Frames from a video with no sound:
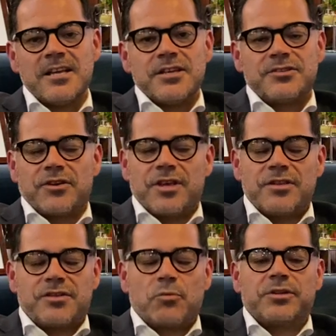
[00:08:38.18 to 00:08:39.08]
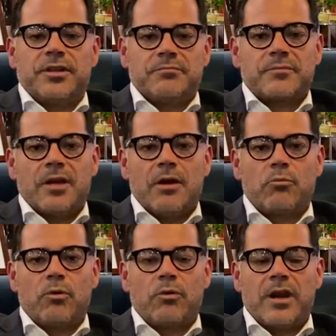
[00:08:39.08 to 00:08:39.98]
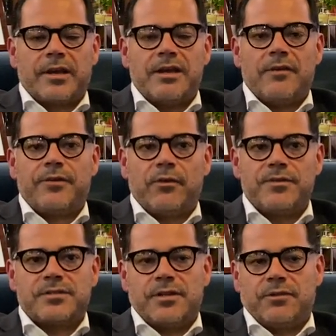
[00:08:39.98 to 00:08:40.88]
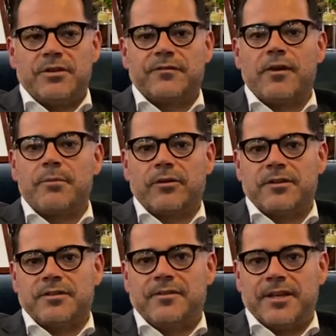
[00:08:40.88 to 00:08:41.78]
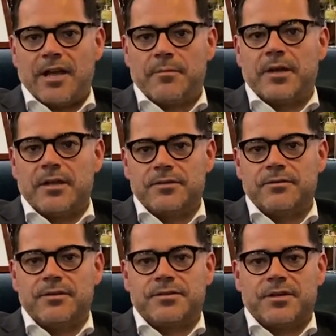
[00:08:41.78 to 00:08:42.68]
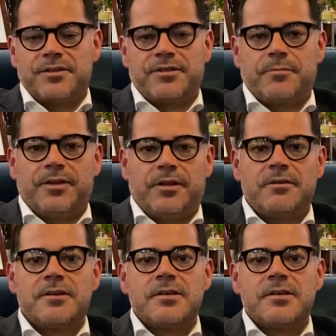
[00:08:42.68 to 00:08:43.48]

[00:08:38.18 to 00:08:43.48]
So we did. We're lucky enough that obviously there is fiber connectivity coming into the Sydney CBD.